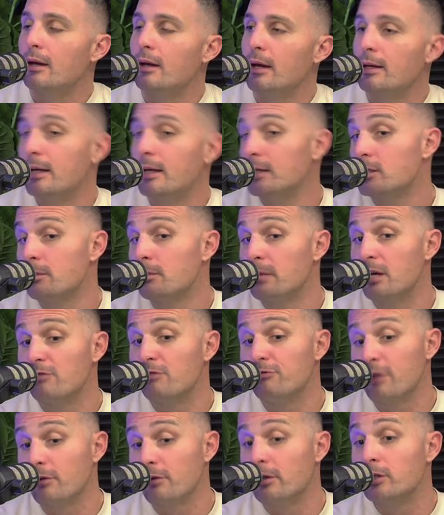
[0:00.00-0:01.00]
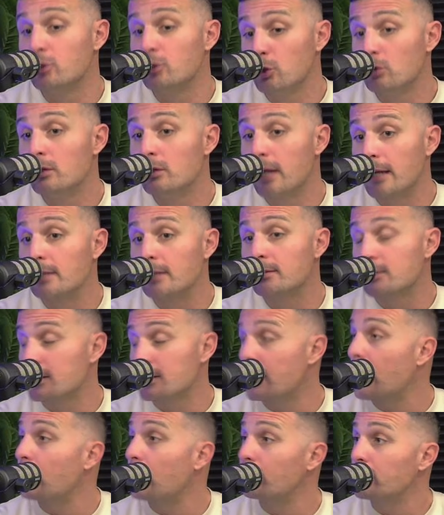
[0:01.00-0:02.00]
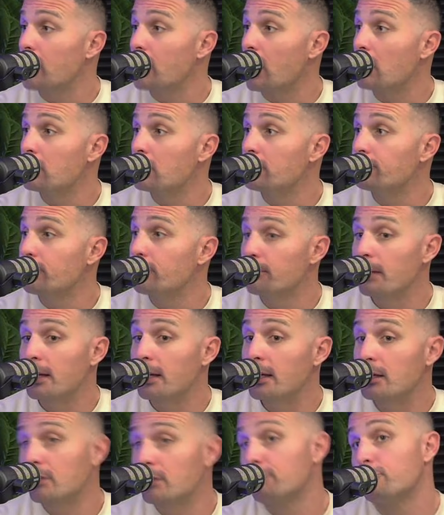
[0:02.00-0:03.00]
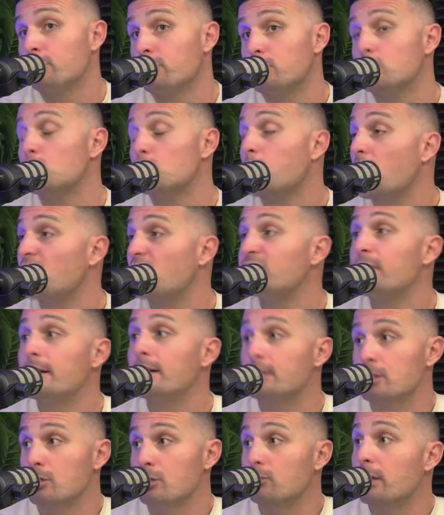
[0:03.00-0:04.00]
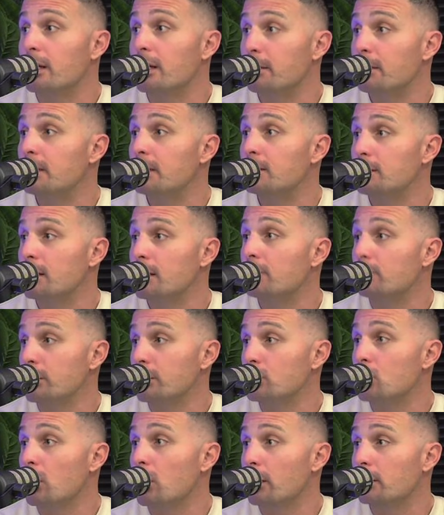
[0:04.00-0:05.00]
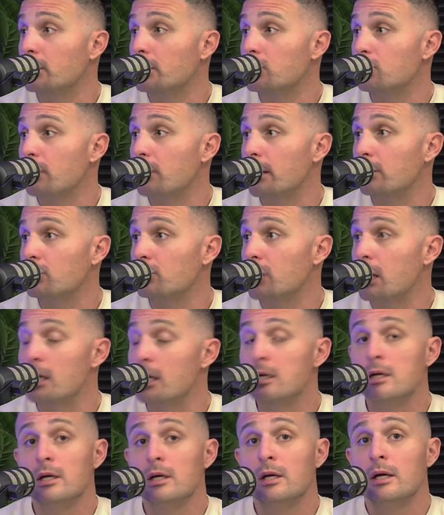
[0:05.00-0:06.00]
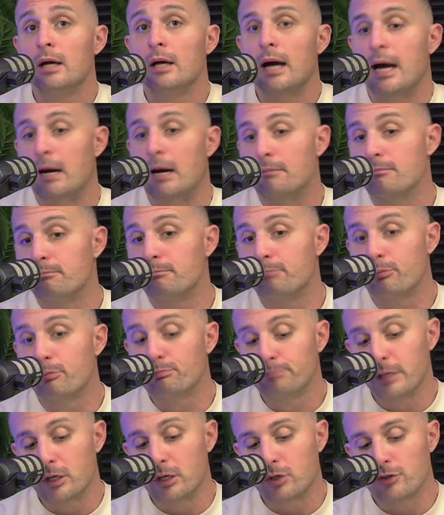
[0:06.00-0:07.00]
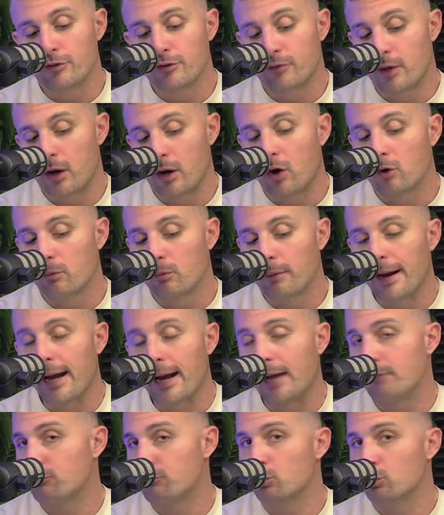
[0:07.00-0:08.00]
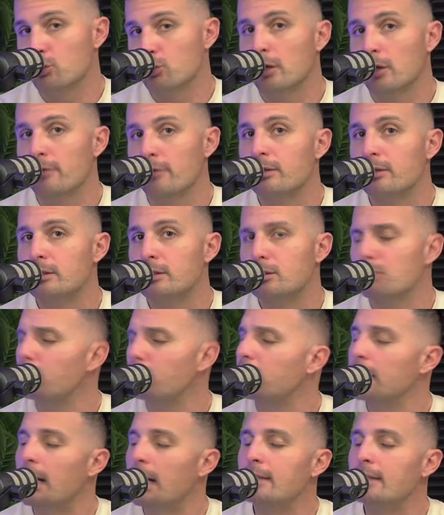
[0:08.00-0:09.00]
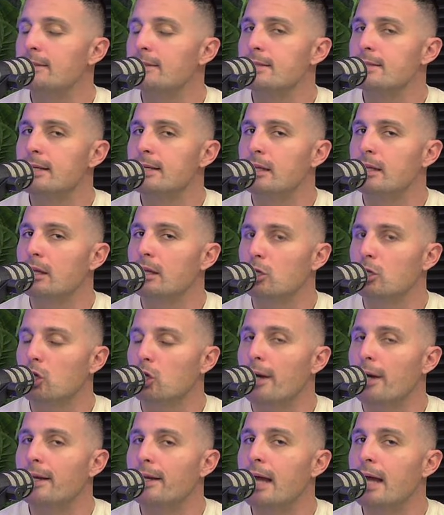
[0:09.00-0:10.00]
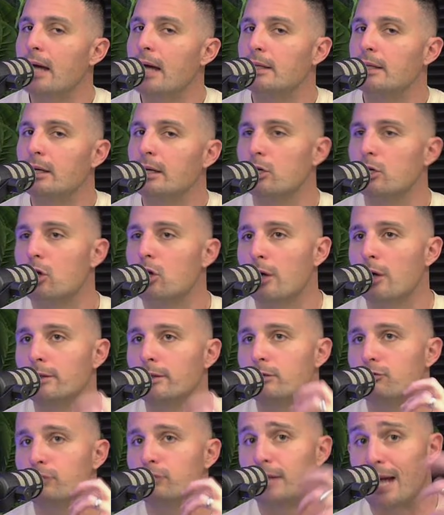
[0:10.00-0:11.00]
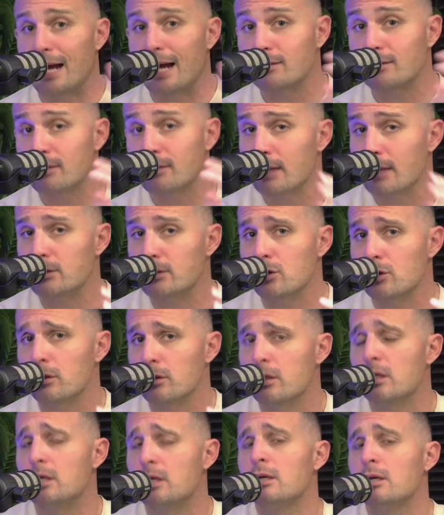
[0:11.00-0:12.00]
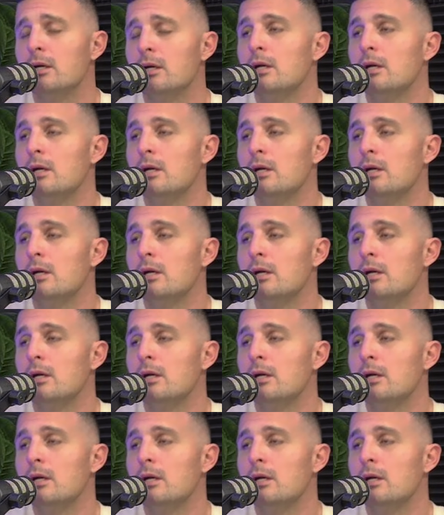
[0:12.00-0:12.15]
it needs to be a very unique scenario for me in the first 12 months to recommend a debt recycling strategy. Because of the whole behavioral side of things and really understanding the client and how they're going to kind of react to that certain thing.